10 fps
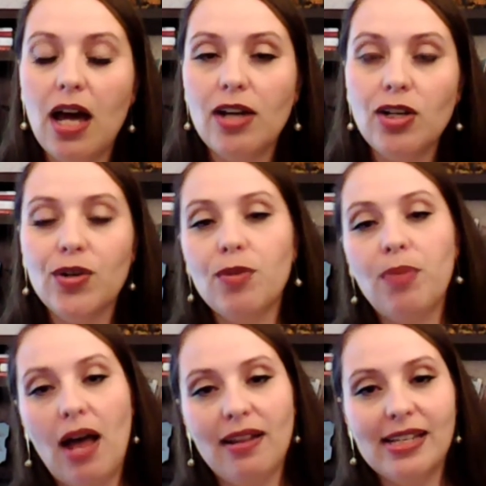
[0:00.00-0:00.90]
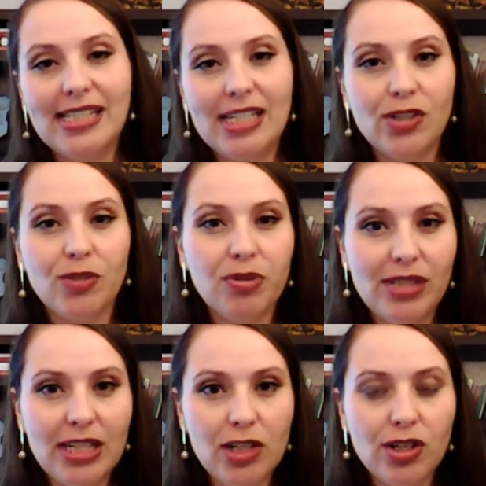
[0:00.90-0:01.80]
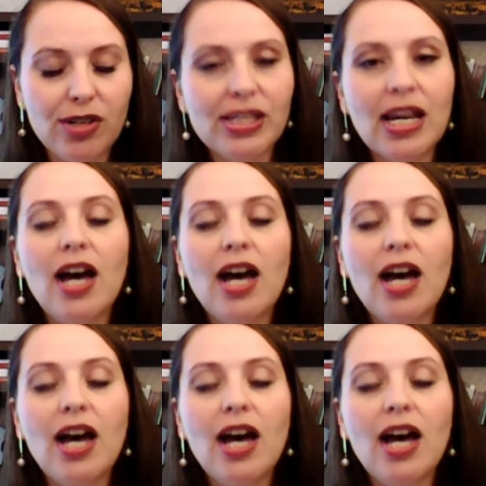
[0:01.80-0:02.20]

new policies or procedures,